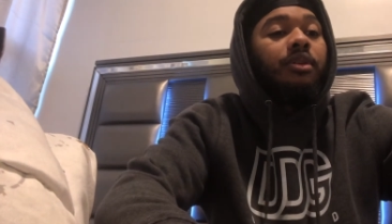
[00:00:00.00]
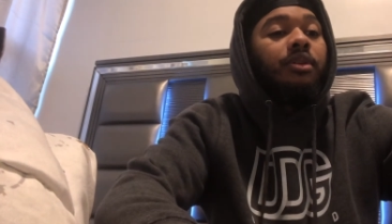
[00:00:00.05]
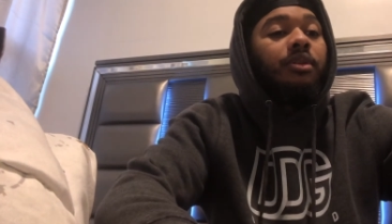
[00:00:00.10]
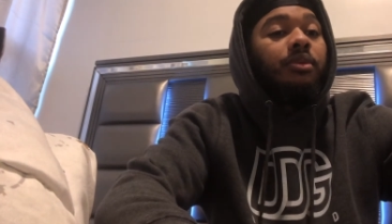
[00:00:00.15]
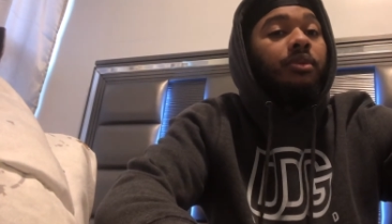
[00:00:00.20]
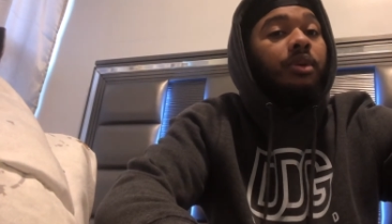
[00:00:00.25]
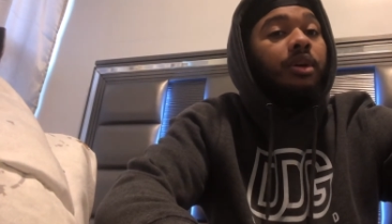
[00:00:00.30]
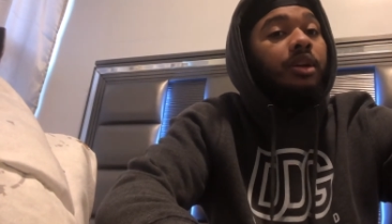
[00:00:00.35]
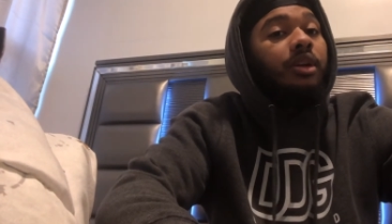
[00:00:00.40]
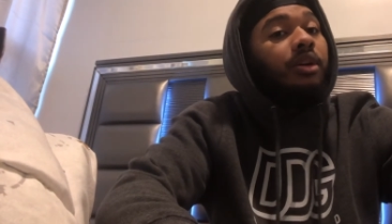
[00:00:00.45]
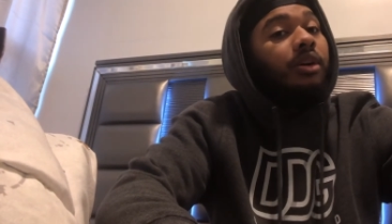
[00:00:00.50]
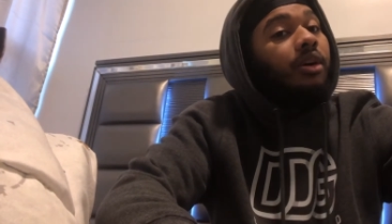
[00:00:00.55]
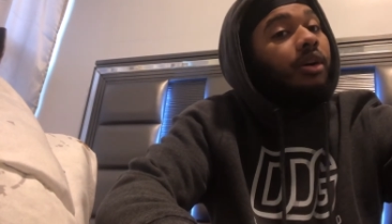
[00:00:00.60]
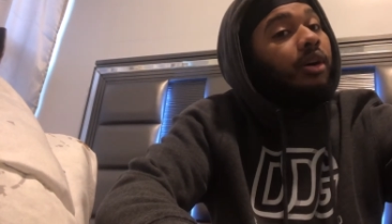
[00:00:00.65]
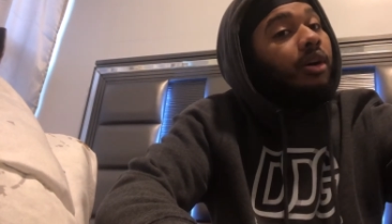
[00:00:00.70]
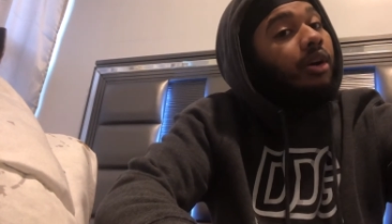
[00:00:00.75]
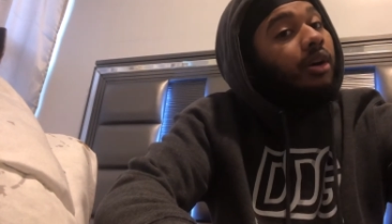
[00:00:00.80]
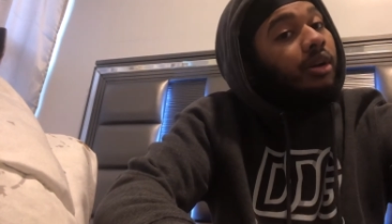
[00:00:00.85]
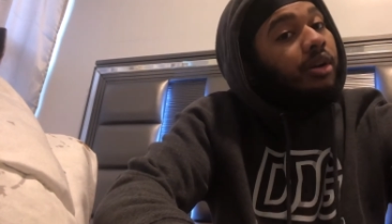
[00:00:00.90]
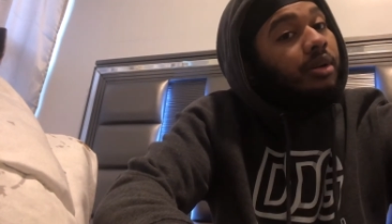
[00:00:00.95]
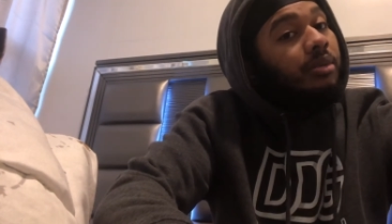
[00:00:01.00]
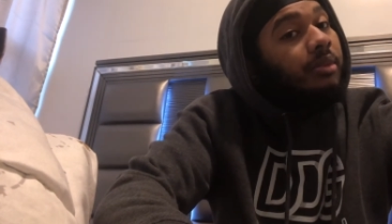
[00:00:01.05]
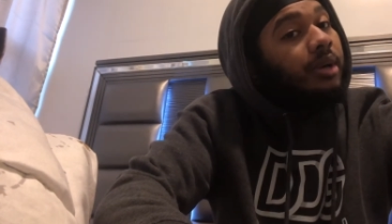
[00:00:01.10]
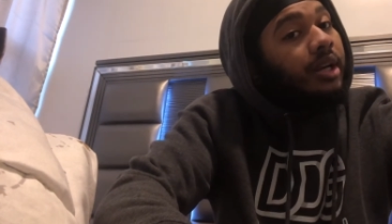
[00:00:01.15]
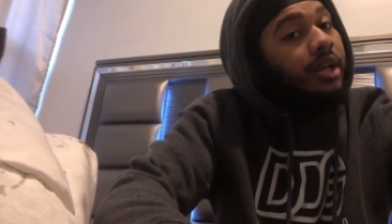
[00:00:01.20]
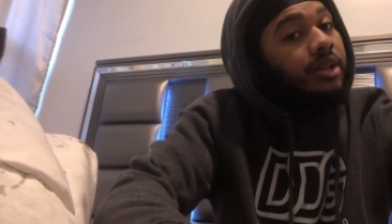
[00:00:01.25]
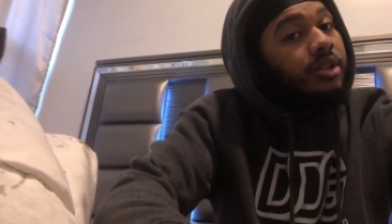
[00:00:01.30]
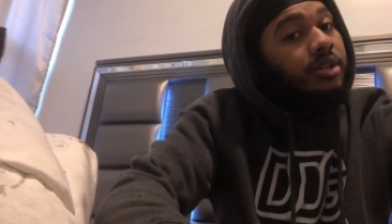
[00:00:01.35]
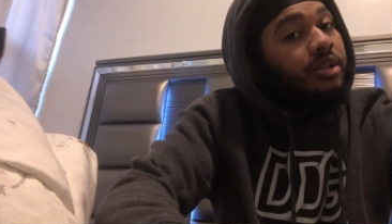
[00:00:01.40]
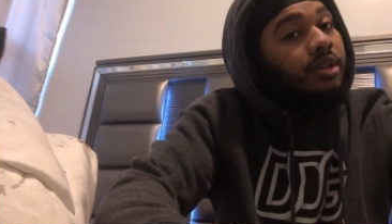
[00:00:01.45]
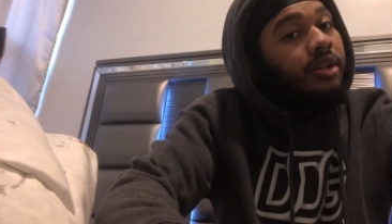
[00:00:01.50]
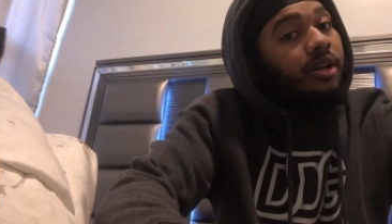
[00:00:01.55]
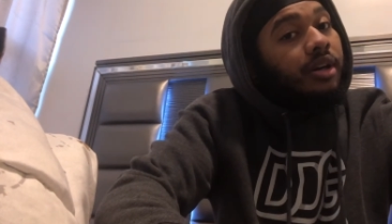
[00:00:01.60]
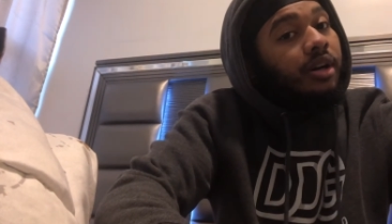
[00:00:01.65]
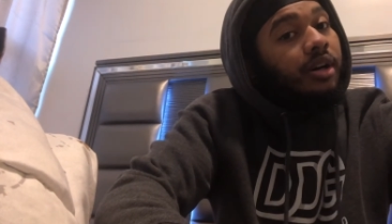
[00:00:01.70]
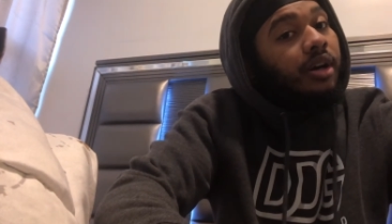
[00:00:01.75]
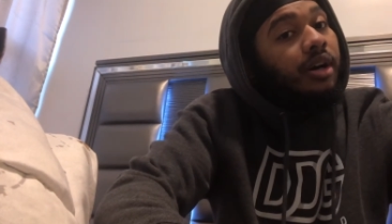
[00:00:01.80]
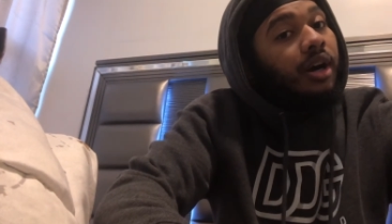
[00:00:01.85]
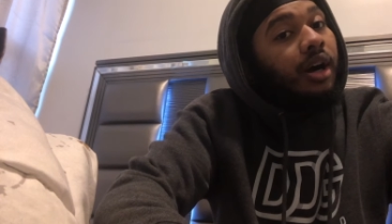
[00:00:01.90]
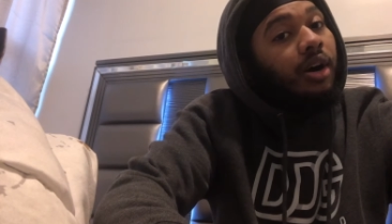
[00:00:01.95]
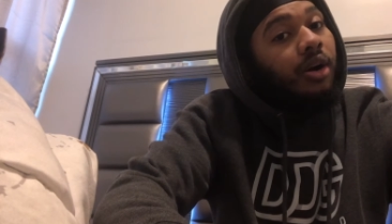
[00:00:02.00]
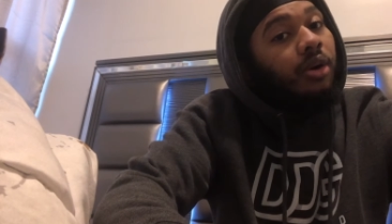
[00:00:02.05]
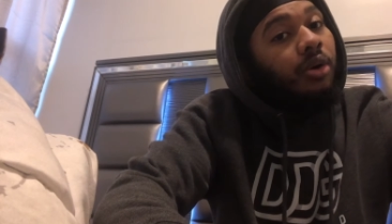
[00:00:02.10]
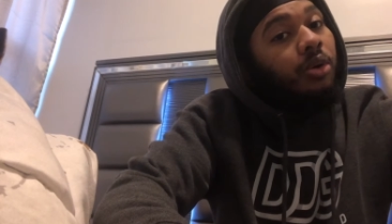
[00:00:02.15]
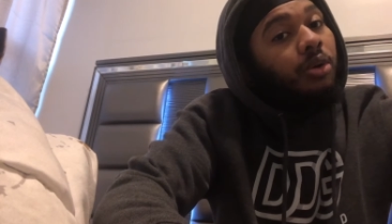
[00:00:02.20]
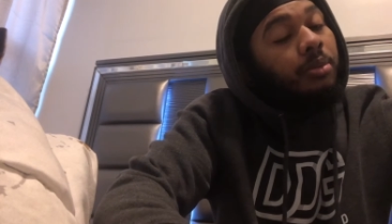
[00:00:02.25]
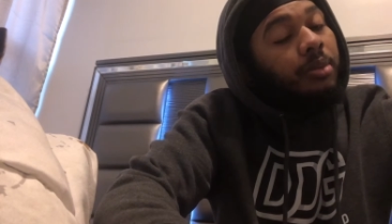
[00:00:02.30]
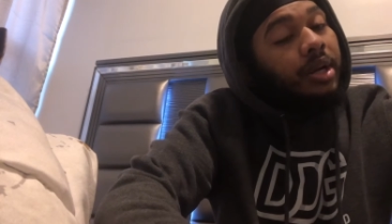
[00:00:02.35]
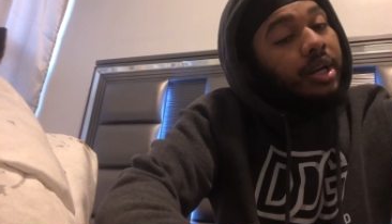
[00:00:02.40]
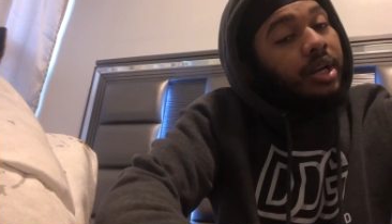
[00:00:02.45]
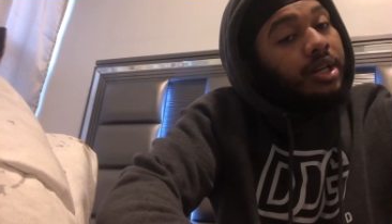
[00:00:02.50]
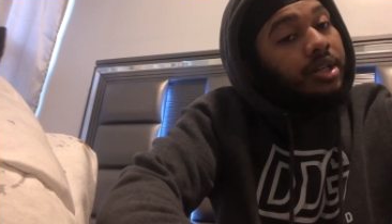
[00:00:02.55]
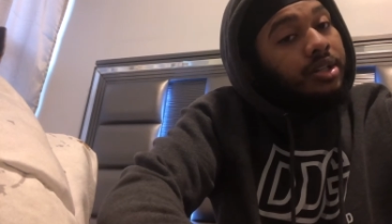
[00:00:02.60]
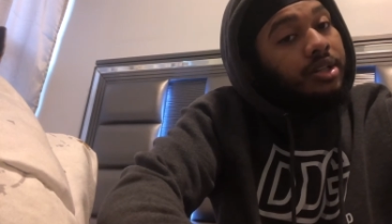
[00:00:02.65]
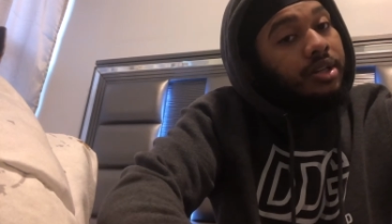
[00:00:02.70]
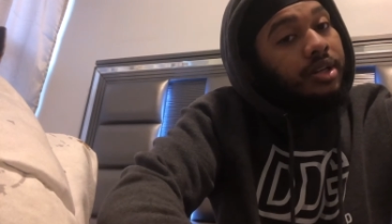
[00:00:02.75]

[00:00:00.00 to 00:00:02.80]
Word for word: with all the manager, old manager,